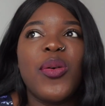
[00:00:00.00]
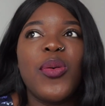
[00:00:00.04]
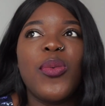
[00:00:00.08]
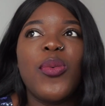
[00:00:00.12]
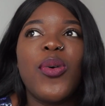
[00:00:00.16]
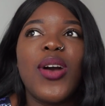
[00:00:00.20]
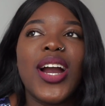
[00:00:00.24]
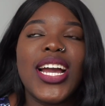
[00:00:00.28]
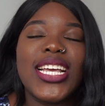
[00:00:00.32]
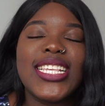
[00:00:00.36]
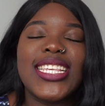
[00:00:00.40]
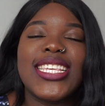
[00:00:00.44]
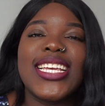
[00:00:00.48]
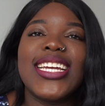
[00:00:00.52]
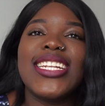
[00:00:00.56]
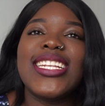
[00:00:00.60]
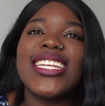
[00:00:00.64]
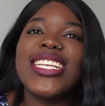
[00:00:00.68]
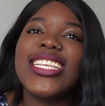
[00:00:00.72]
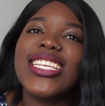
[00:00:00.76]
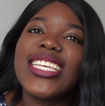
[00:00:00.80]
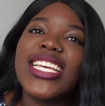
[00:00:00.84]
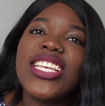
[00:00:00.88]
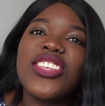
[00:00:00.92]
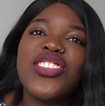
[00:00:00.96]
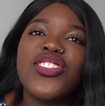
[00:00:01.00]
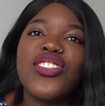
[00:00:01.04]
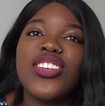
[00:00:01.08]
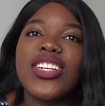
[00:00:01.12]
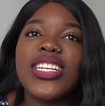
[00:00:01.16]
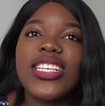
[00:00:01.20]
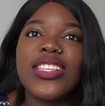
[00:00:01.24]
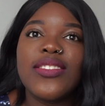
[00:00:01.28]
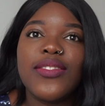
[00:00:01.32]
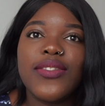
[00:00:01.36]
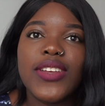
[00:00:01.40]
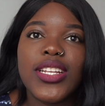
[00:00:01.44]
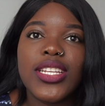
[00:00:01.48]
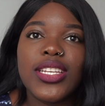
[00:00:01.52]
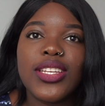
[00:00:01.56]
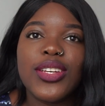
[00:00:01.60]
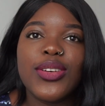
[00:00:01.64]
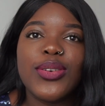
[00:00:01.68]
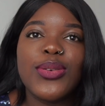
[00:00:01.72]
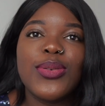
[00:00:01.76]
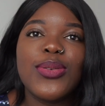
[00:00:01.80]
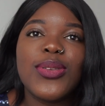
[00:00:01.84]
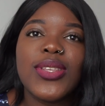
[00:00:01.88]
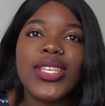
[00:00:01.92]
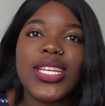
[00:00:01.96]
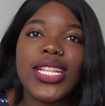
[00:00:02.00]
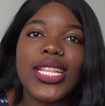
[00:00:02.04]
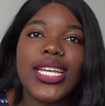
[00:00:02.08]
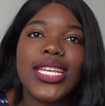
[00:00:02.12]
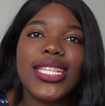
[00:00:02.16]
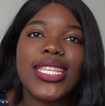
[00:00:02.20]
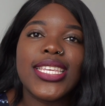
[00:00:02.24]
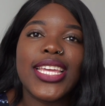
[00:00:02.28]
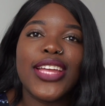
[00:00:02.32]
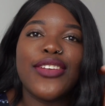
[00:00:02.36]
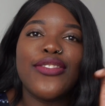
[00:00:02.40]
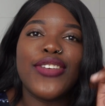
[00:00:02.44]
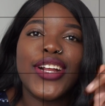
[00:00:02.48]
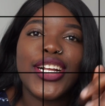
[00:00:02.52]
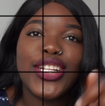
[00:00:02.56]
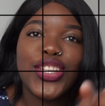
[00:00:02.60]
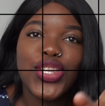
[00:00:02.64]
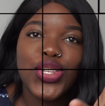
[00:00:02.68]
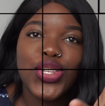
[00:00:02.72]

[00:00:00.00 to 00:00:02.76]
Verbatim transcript: what I said in yesterday's video so let's get right